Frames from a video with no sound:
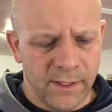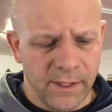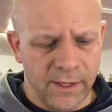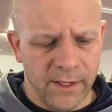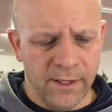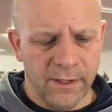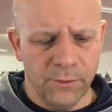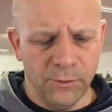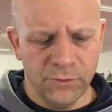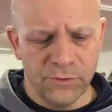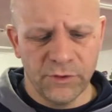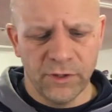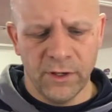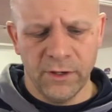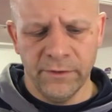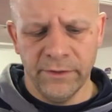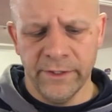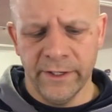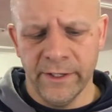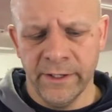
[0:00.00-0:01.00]
It's
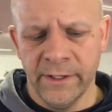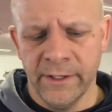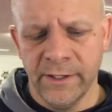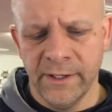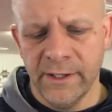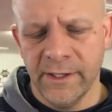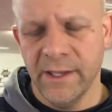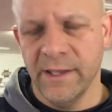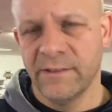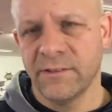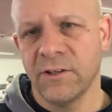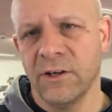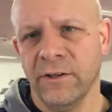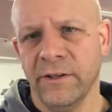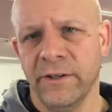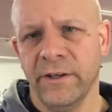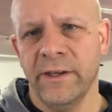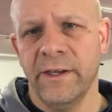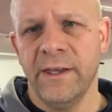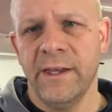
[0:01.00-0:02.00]
called a
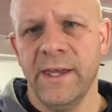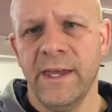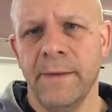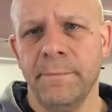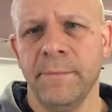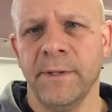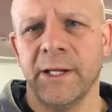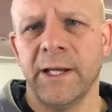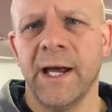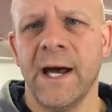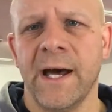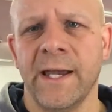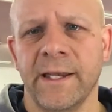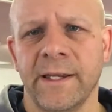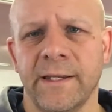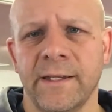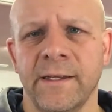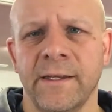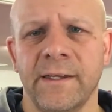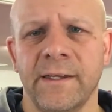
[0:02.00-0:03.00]
hypnagogic